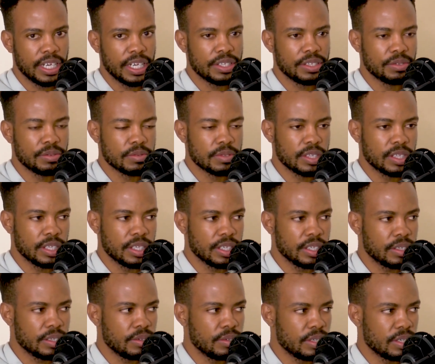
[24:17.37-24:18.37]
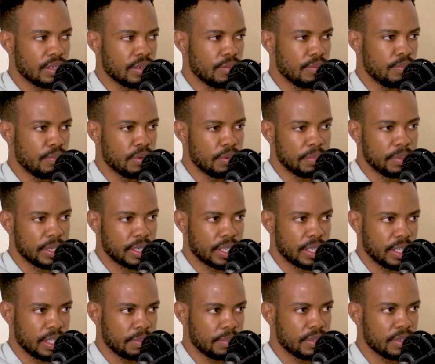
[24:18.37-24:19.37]
I don't think without
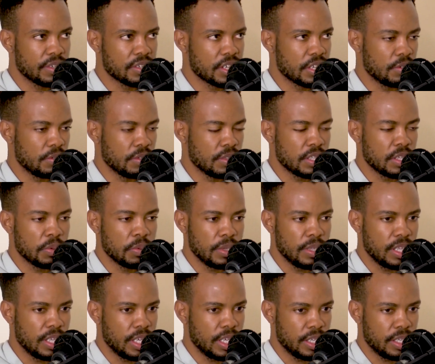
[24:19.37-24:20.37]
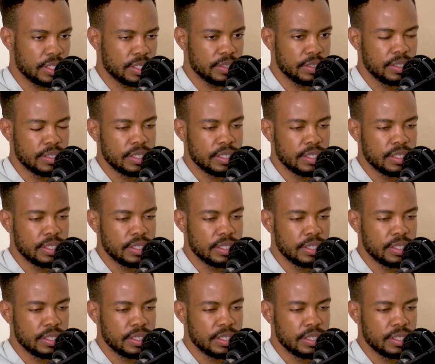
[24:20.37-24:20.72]
poparat because I don't think we're there yet.